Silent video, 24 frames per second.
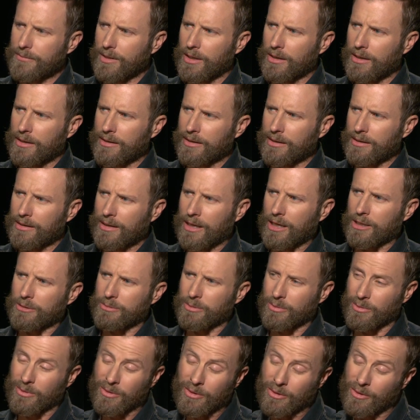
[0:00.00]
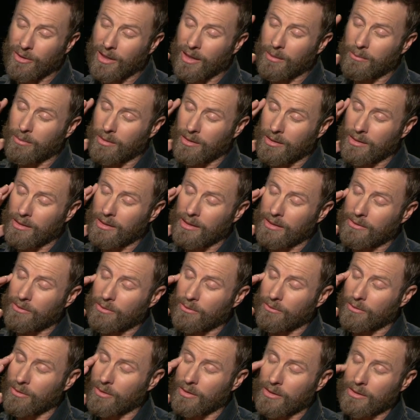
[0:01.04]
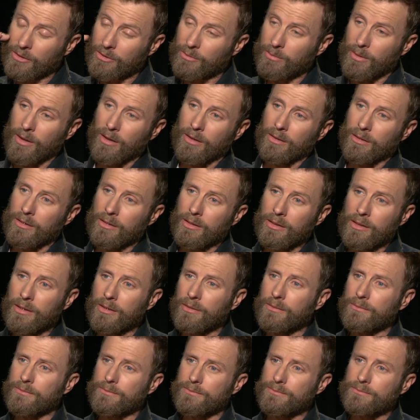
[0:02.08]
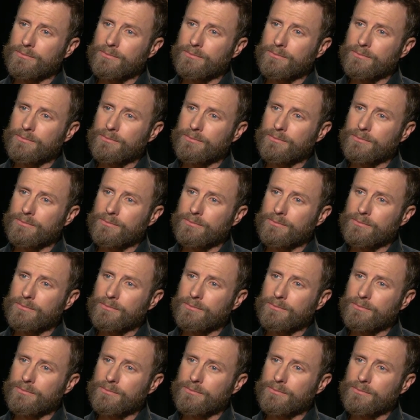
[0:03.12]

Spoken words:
I think, allows people to do that, but it leaves them feeling inspired in the end.